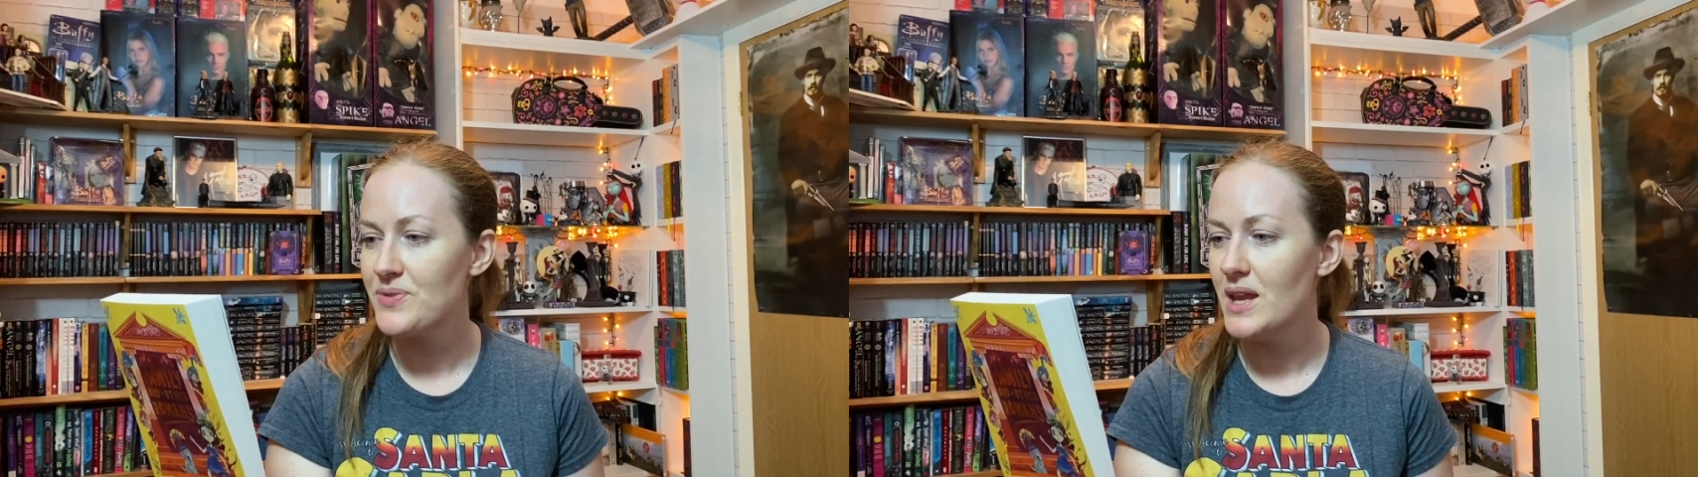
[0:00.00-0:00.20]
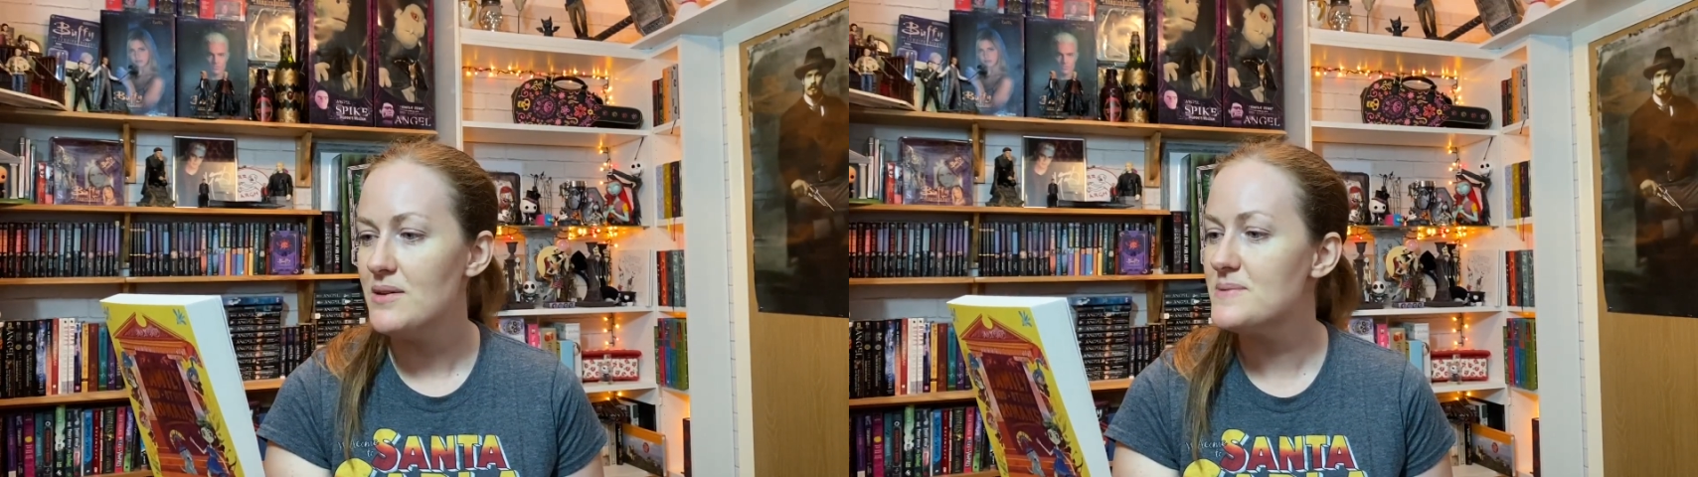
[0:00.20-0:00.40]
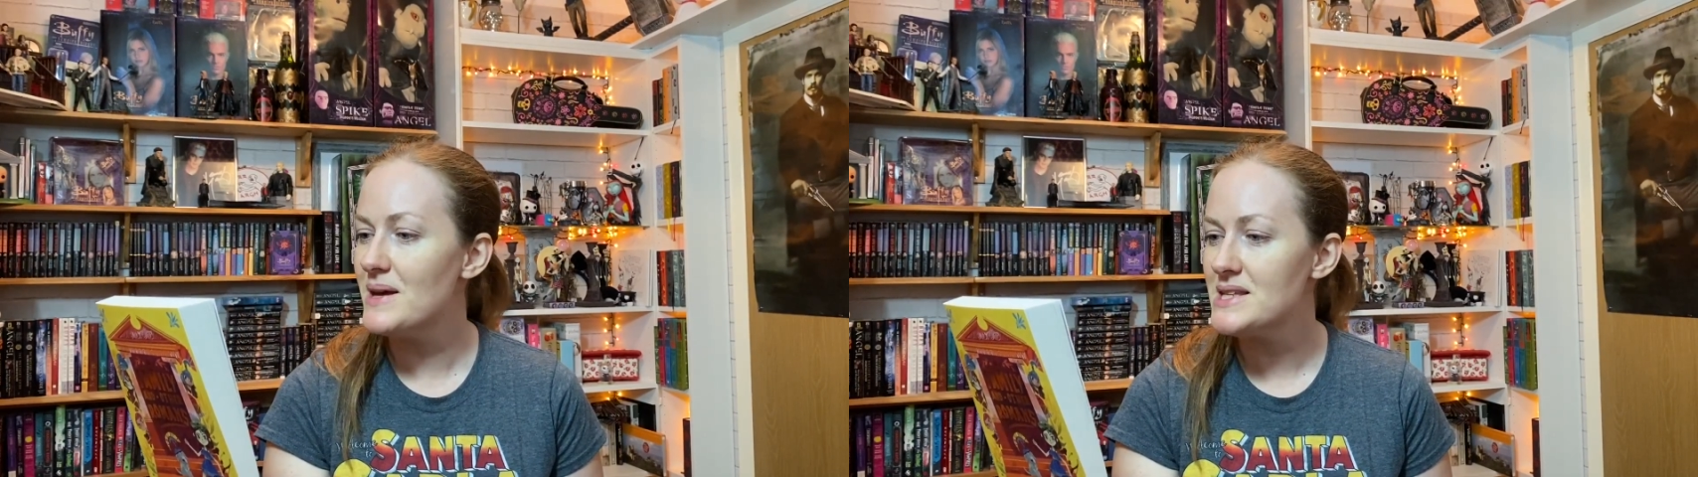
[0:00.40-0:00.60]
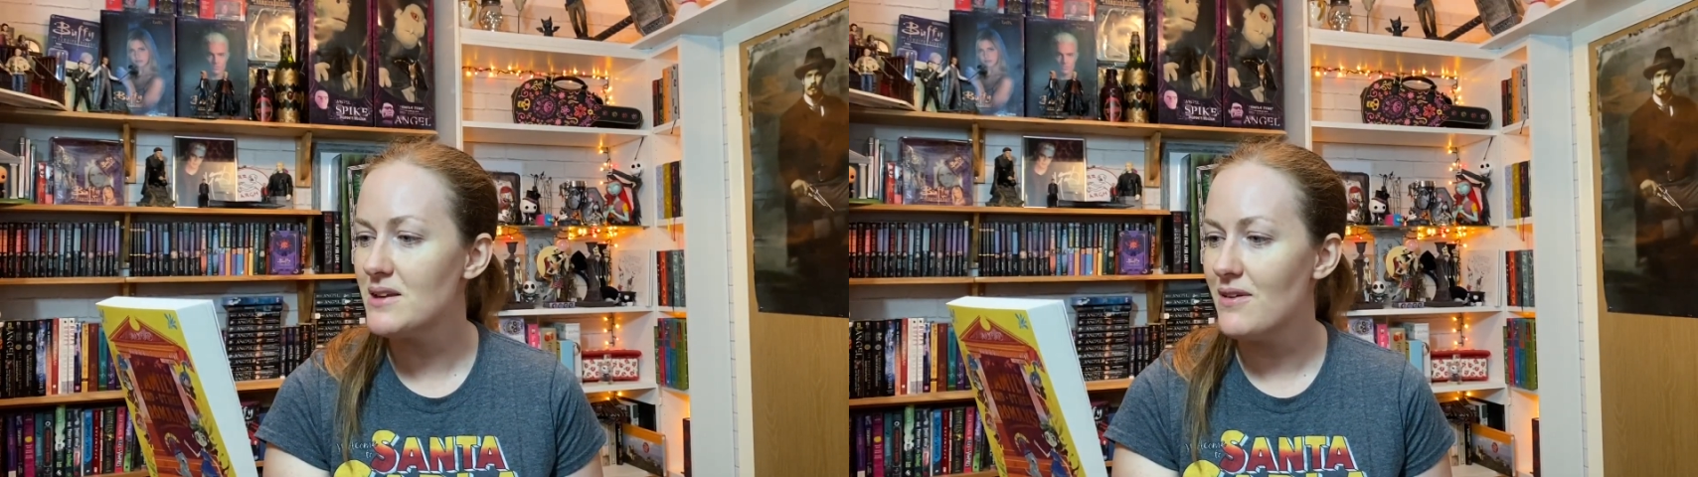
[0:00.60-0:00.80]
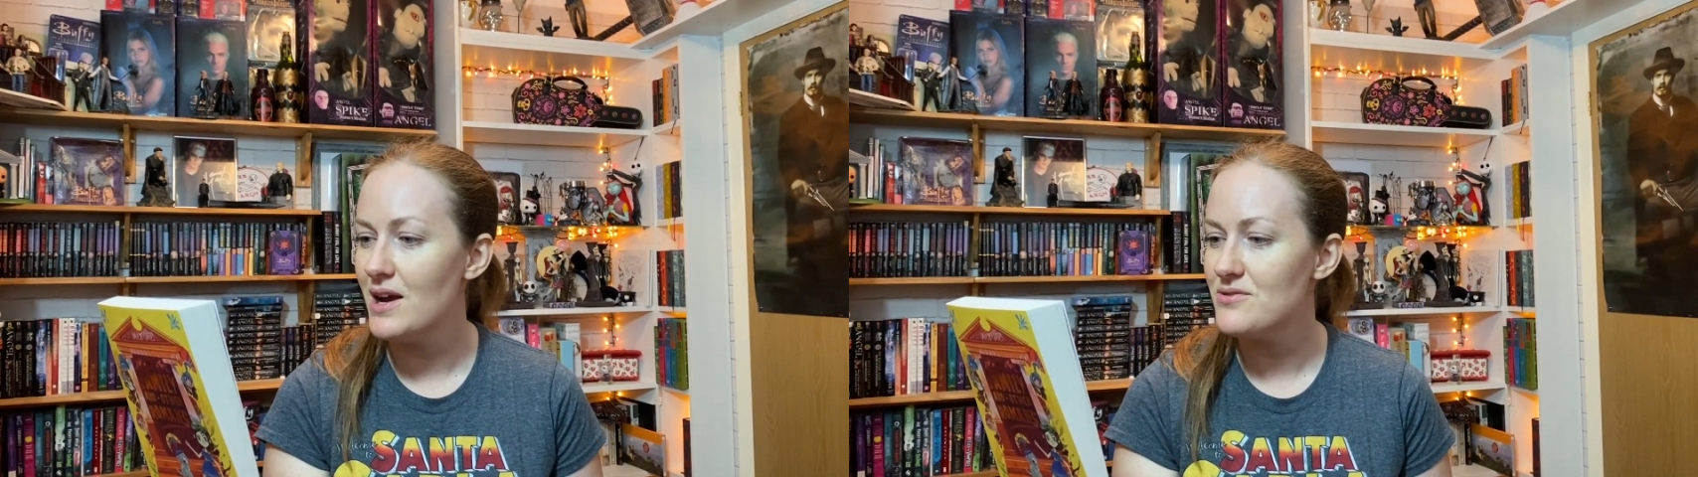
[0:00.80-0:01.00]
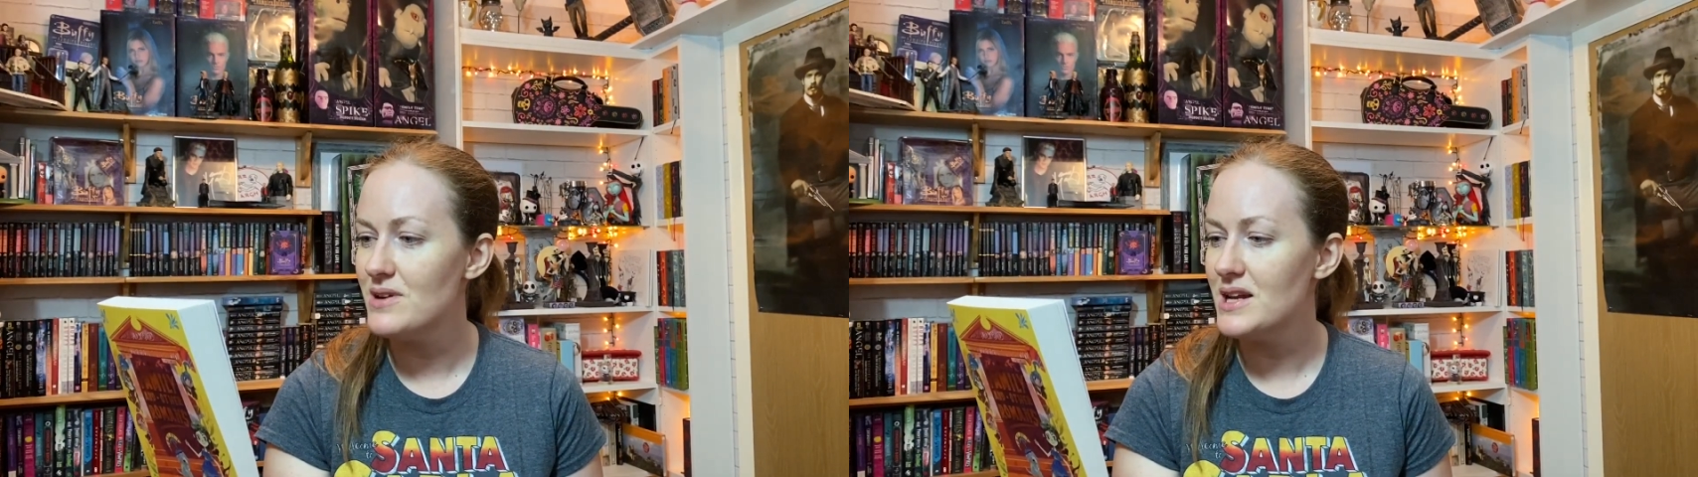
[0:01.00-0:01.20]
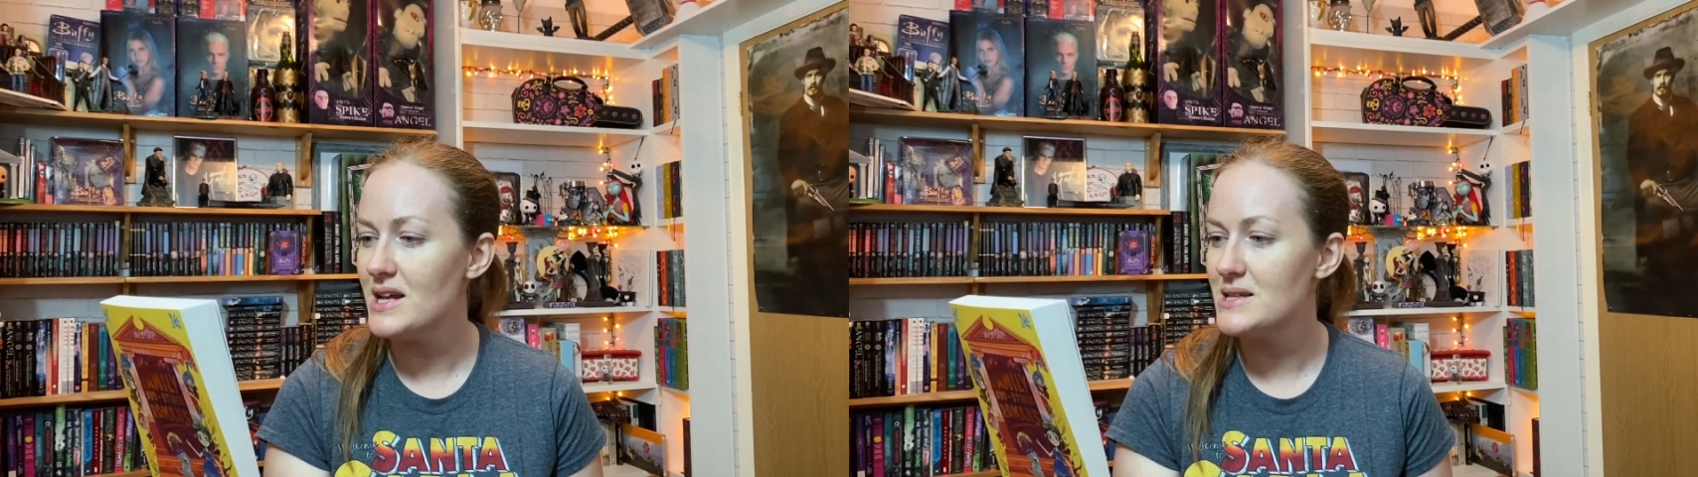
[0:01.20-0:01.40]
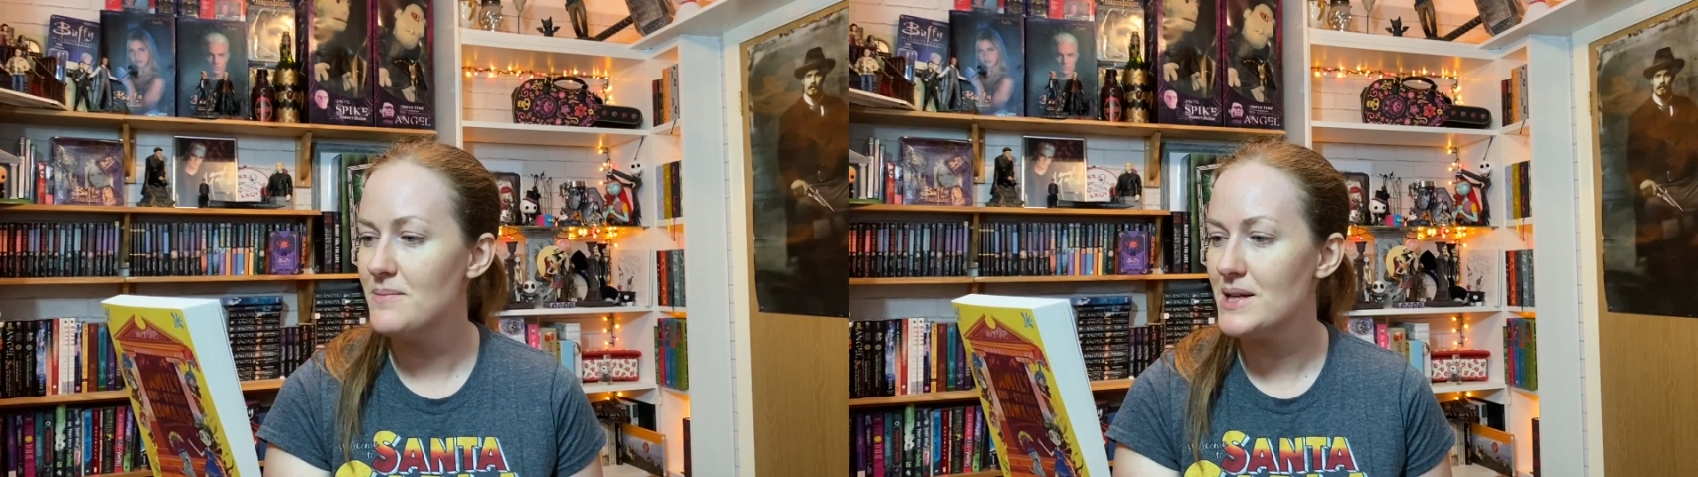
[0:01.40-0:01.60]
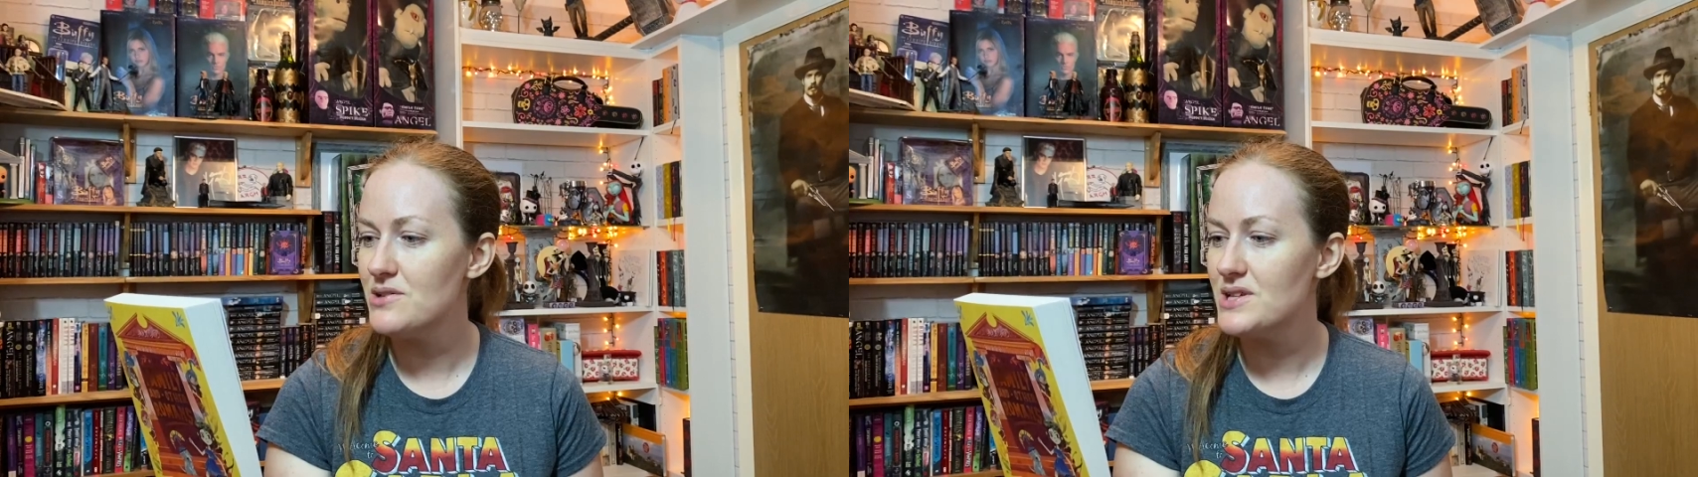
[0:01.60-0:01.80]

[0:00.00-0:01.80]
He was messing around reenacting battles